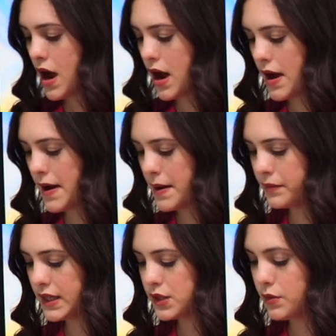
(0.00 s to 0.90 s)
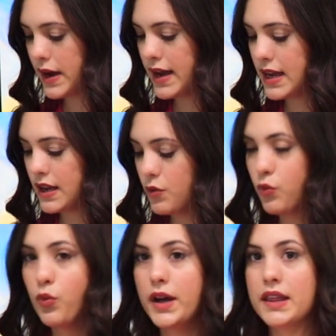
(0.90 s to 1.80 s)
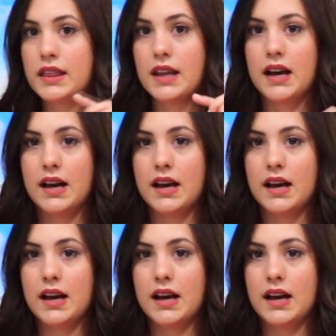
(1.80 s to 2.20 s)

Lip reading: That's why with